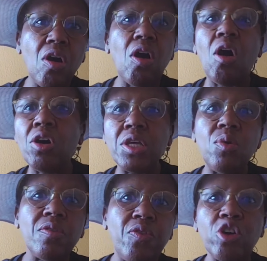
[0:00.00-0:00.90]
or they
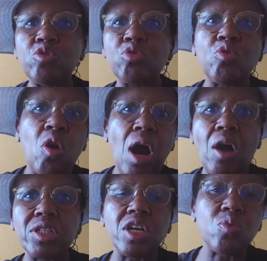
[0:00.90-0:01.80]
will force you to go
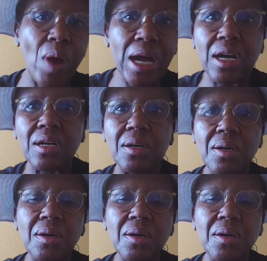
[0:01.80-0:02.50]
out and work,